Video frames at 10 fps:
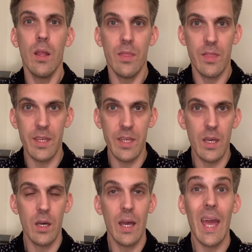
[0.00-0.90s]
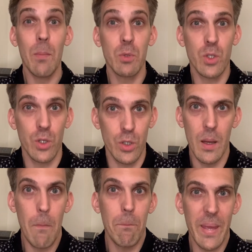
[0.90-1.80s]
the amateur
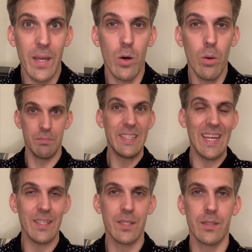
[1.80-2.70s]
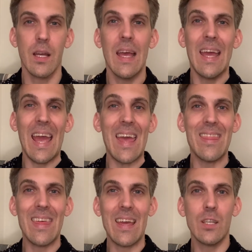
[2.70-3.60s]
male dancer,
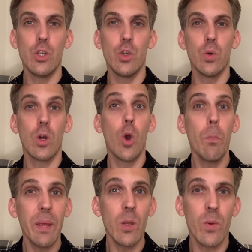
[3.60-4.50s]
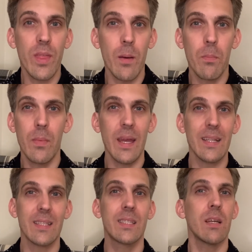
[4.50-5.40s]
and then you are competing with them
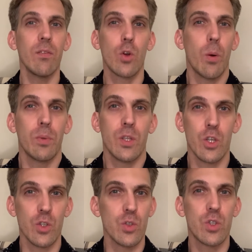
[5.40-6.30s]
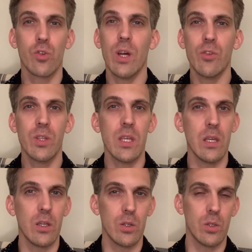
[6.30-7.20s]
at several competitions throughout the
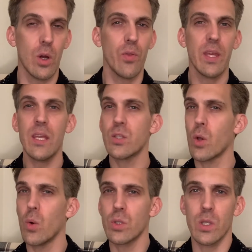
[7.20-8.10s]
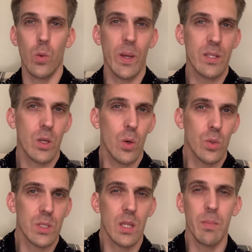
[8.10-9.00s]
year on the East Coast, on the West
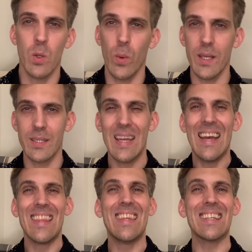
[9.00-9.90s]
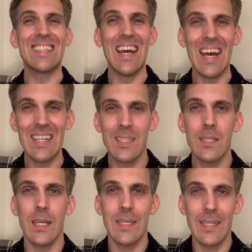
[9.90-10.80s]
Coast, in the Midwest. There are tons
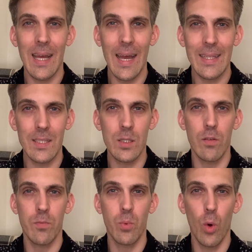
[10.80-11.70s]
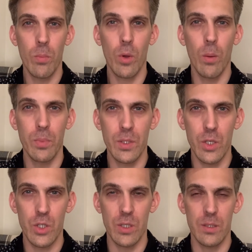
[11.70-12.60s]
and tons of pro-am
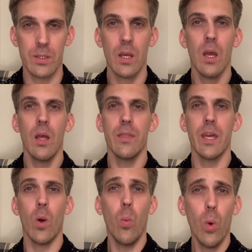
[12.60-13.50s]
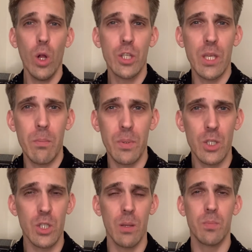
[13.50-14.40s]
competitions. There are world
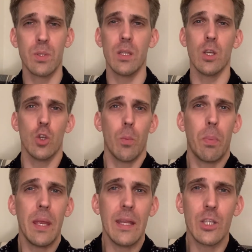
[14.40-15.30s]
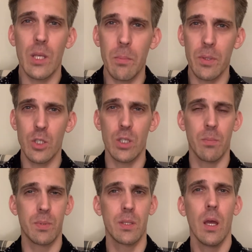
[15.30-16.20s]
championships, there are European
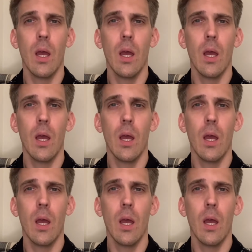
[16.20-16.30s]
championships.